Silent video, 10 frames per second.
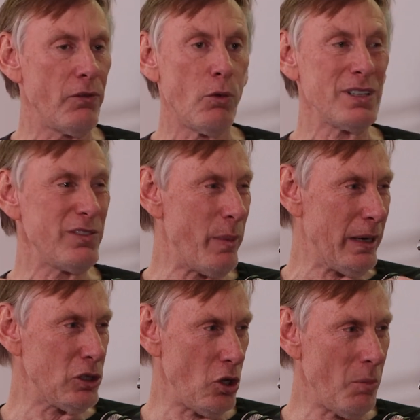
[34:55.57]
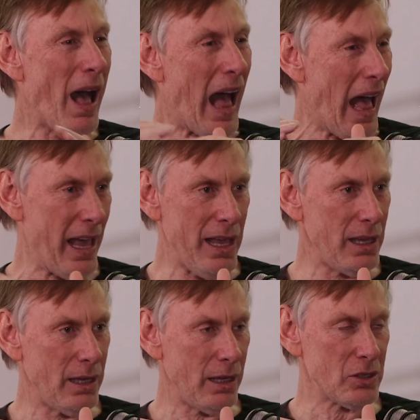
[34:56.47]
for want of a better term,
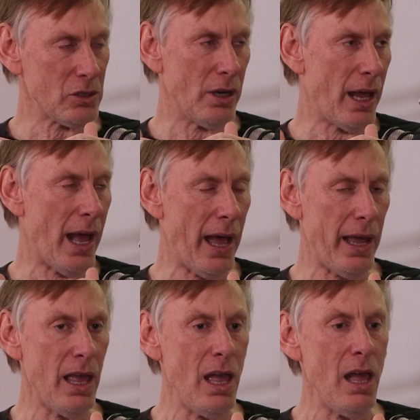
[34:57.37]
high, because it's not a high,